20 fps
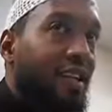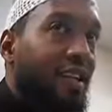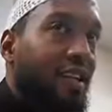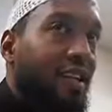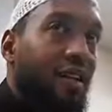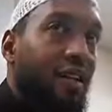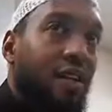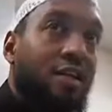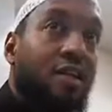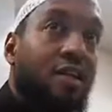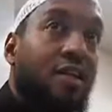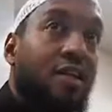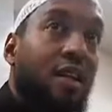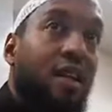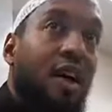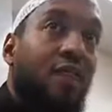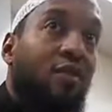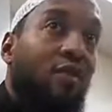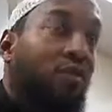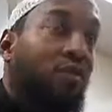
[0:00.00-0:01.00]
This is the
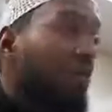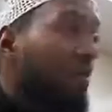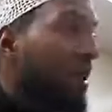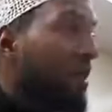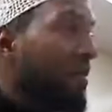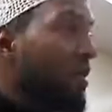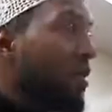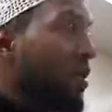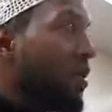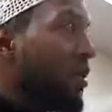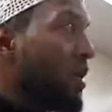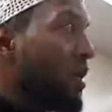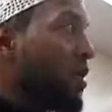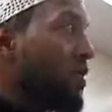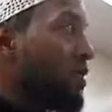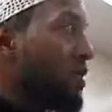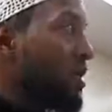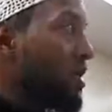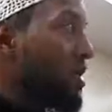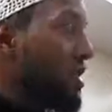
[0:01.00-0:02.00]
level of Imam Nawawi
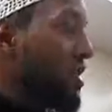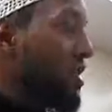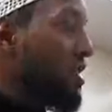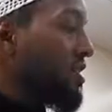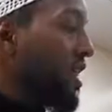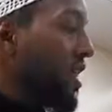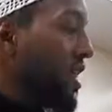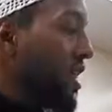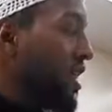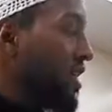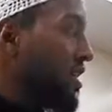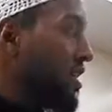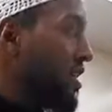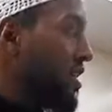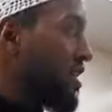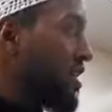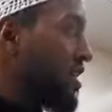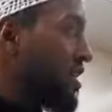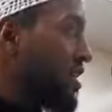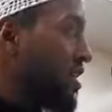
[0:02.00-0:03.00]
who put these
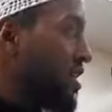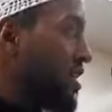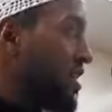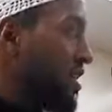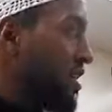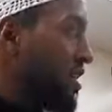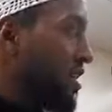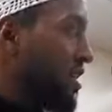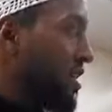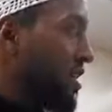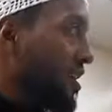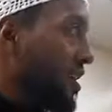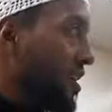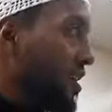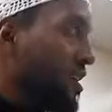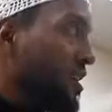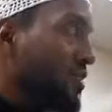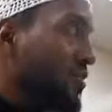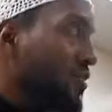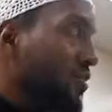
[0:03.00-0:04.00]
ahadith
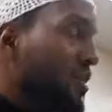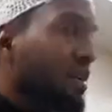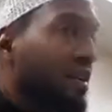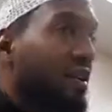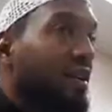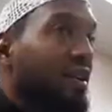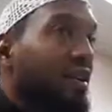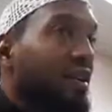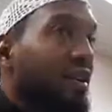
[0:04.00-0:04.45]
in this book.